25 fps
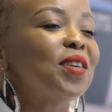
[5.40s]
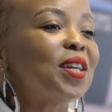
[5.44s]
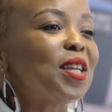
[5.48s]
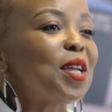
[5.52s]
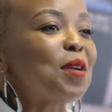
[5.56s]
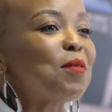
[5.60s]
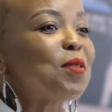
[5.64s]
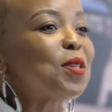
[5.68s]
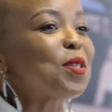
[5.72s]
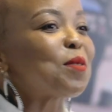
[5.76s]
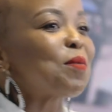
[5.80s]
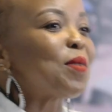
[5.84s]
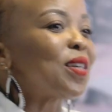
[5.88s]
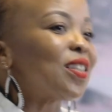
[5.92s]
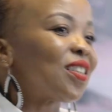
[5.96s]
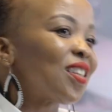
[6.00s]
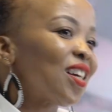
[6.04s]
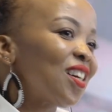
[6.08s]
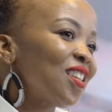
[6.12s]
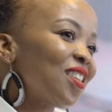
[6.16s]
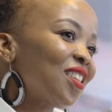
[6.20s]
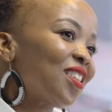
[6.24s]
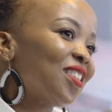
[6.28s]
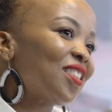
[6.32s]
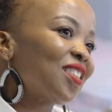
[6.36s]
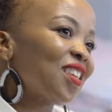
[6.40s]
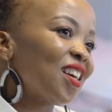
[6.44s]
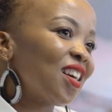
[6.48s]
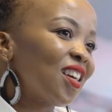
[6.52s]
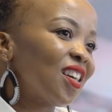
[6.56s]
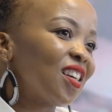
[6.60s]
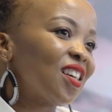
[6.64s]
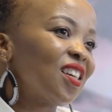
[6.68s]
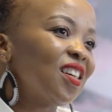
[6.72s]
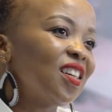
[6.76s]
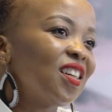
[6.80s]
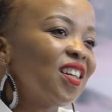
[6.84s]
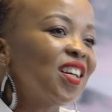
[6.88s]
My name is Mazande
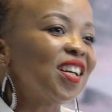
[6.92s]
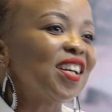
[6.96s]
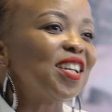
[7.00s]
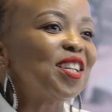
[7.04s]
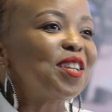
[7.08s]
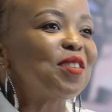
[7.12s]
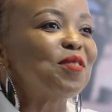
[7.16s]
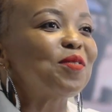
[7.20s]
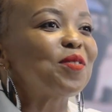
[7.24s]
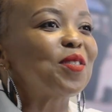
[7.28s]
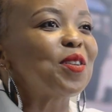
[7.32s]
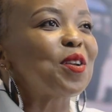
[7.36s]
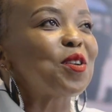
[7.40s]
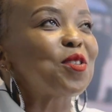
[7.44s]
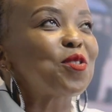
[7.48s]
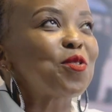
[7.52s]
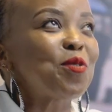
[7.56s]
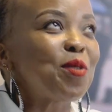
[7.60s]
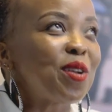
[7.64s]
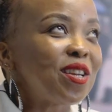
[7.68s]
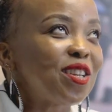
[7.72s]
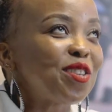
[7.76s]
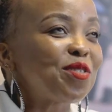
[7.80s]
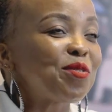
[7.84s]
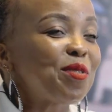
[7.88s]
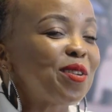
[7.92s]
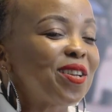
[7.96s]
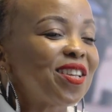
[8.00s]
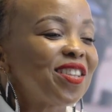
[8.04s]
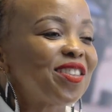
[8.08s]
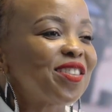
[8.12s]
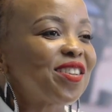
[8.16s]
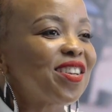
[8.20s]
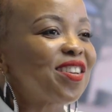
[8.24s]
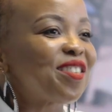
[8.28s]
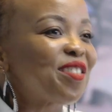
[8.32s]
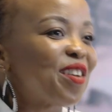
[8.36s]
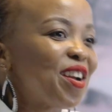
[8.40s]
Njanga, and I'm the
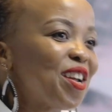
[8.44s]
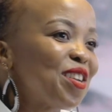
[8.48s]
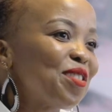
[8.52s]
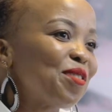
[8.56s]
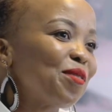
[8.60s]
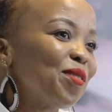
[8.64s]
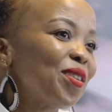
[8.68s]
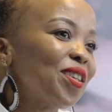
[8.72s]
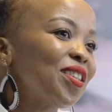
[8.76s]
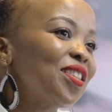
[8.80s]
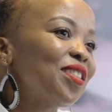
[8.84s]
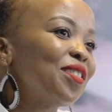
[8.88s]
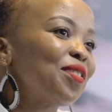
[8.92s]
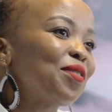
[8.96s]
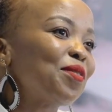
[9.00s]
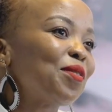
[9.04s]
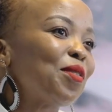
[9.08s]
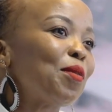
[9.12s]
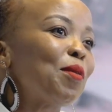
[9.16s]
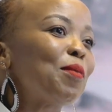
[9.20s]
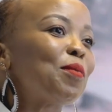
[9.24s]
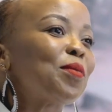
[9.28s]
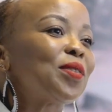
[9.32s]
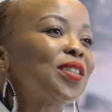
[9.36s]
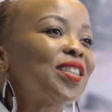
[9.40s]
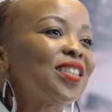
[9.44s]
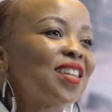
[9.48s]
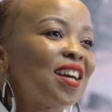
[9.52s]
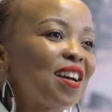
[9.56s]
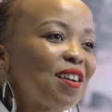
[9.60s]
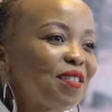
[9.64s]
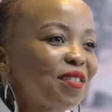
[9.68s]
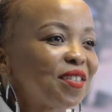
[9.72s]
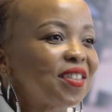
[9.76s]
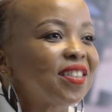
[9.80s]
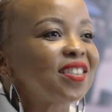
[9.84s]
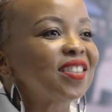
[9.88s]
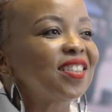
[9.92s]
2023 graduate from
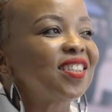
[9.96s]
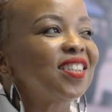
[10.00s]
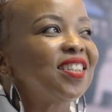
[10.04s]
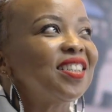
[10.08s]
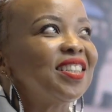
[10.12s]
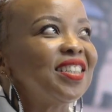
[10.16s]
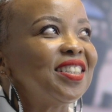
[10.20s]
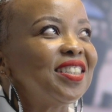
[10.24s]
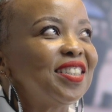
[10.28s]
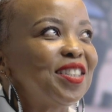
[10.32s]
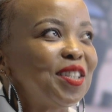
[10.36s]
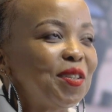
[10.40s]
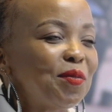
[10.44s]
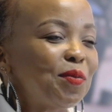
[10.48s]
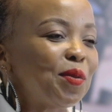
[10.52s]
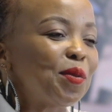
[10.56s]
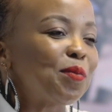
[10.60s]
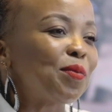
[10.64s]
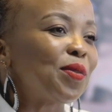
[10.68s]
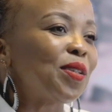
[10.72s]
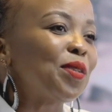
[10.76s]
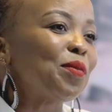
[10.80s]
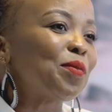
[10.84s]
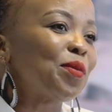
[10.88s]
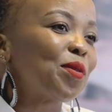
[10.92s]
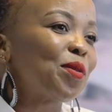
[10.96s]
TUHF's TPP